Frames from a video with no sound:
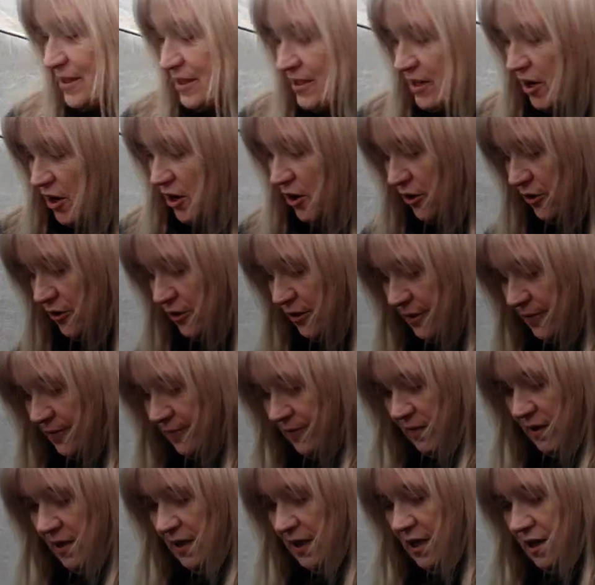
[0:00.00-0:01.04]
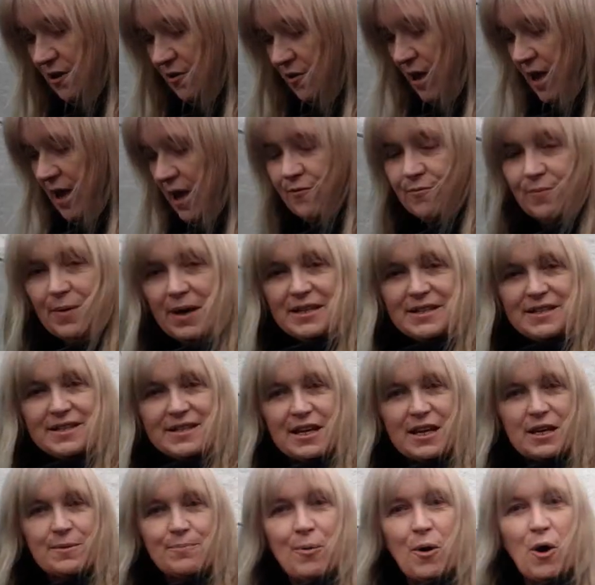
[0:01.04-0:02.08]
So here I have my
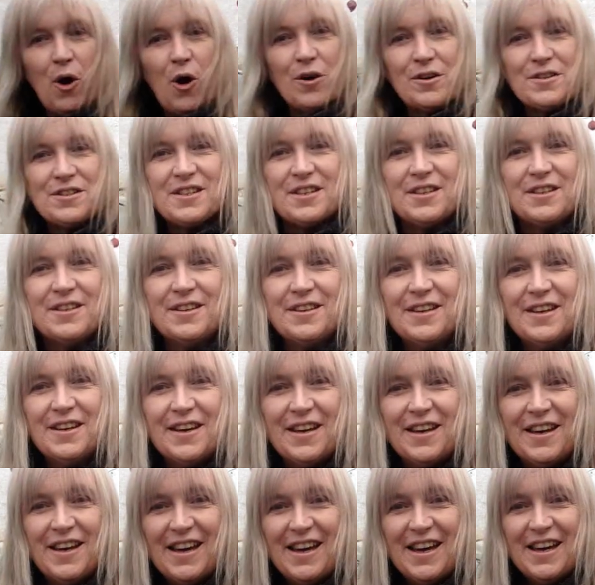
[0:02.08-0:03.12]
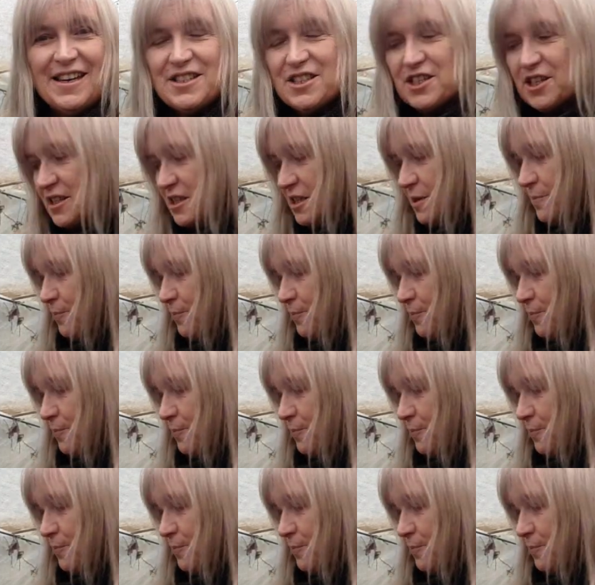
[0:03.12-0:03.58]
seed box. It's just a